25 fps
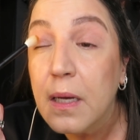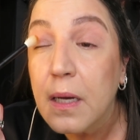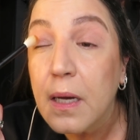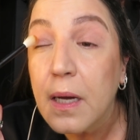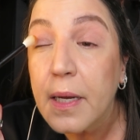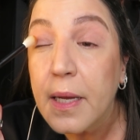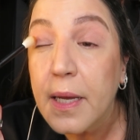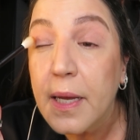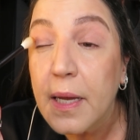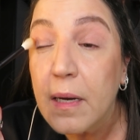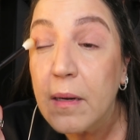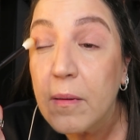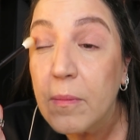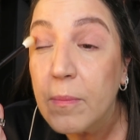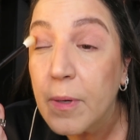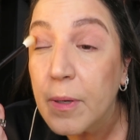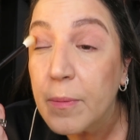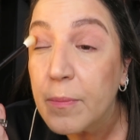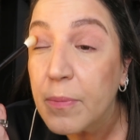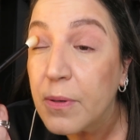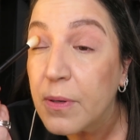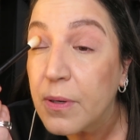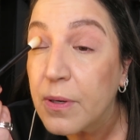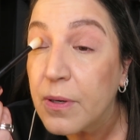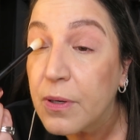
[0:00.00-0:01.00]
I can't
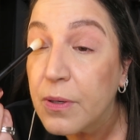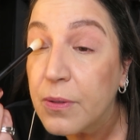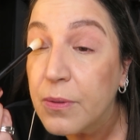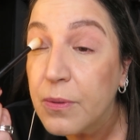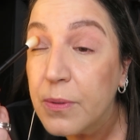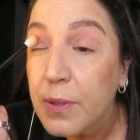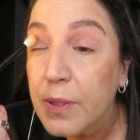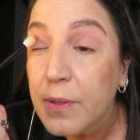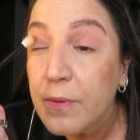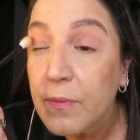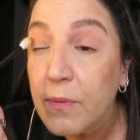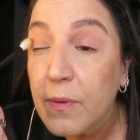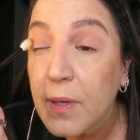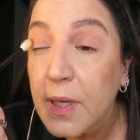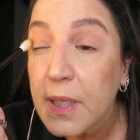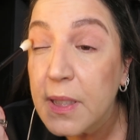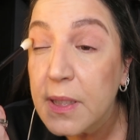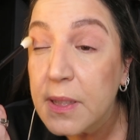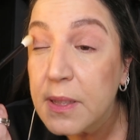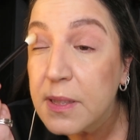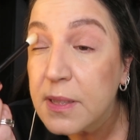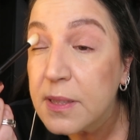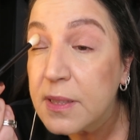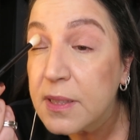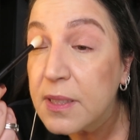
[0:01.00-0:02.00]
remember who it
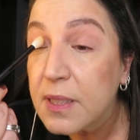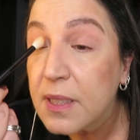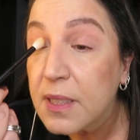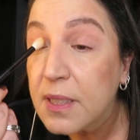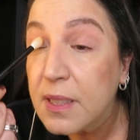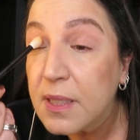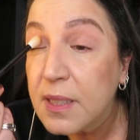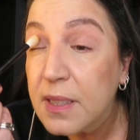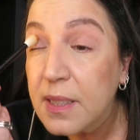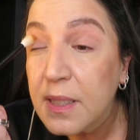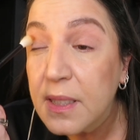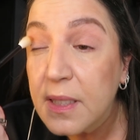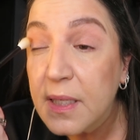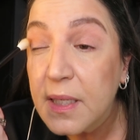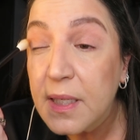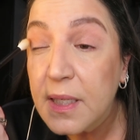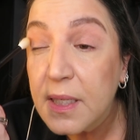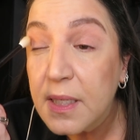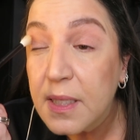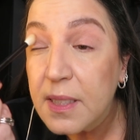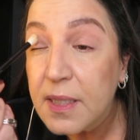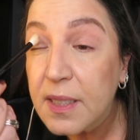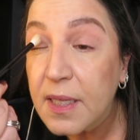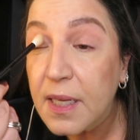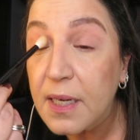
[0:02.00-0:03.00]
was
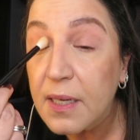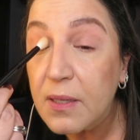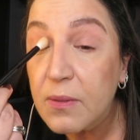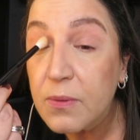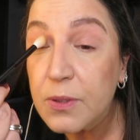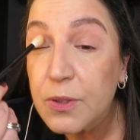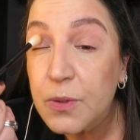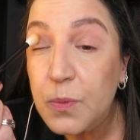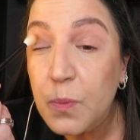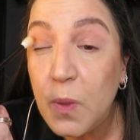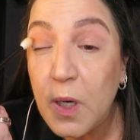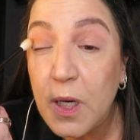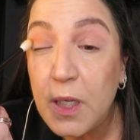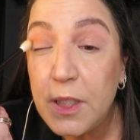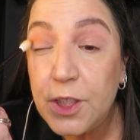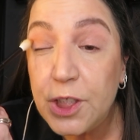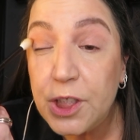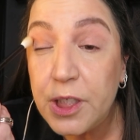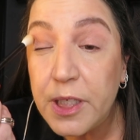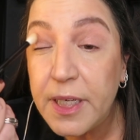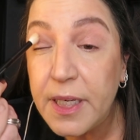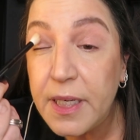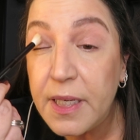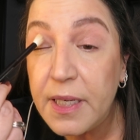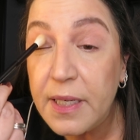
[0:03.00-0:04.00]
that I was
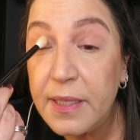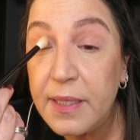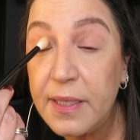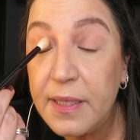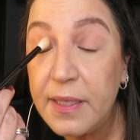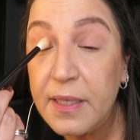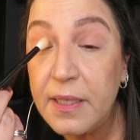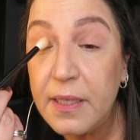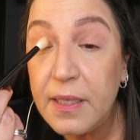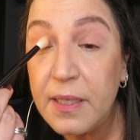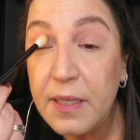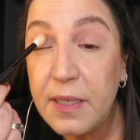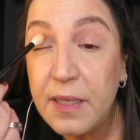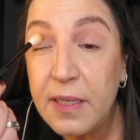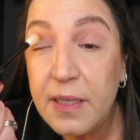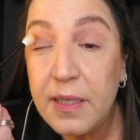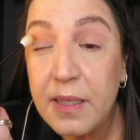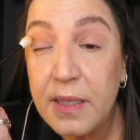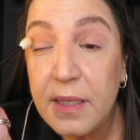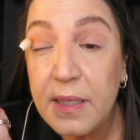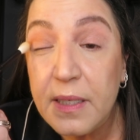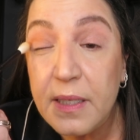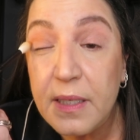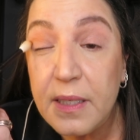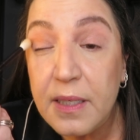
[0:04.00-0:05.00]
watching.
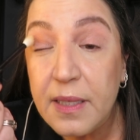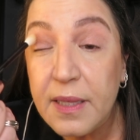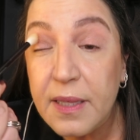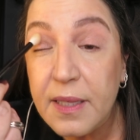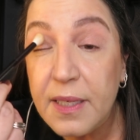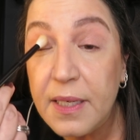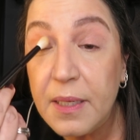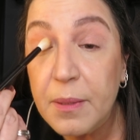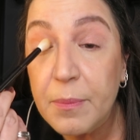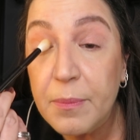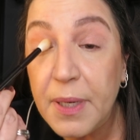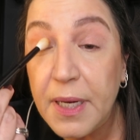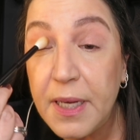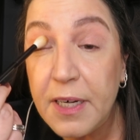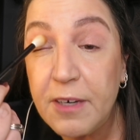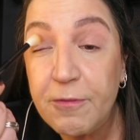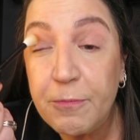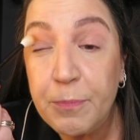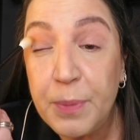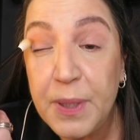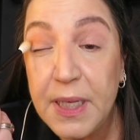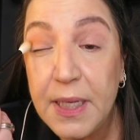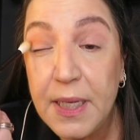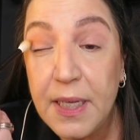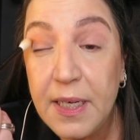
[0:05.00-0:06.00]
I think it might
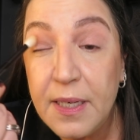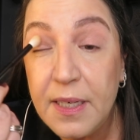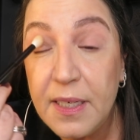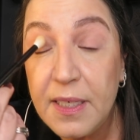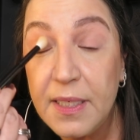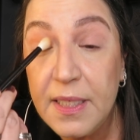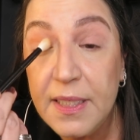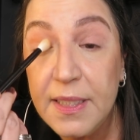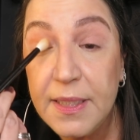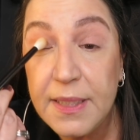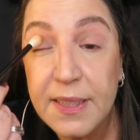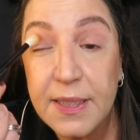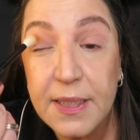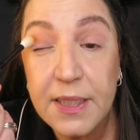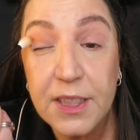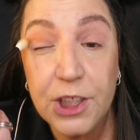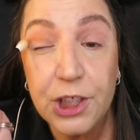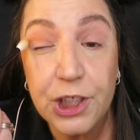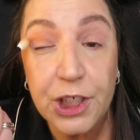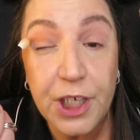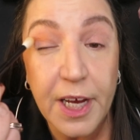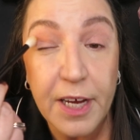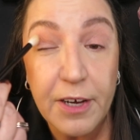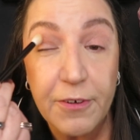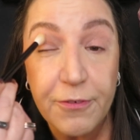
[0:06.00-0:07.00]
have been Lisa
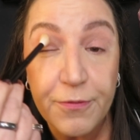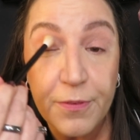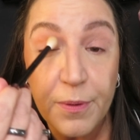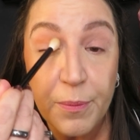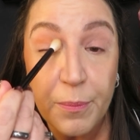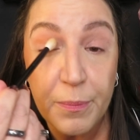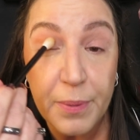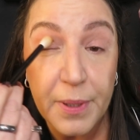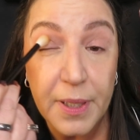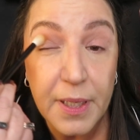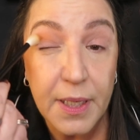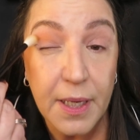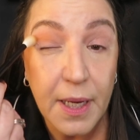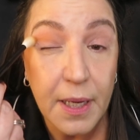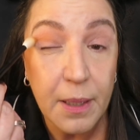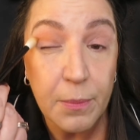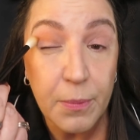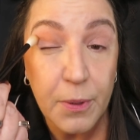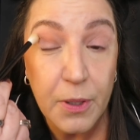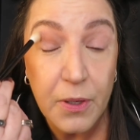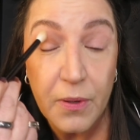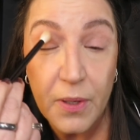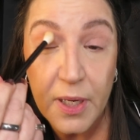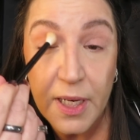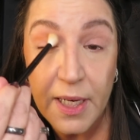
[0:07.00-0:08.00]
J from BK
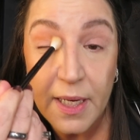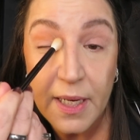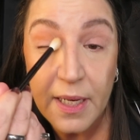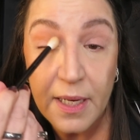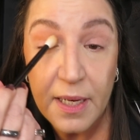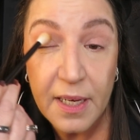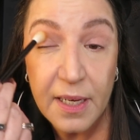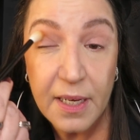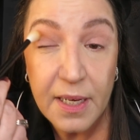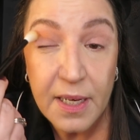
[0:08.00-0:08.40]
Beauty.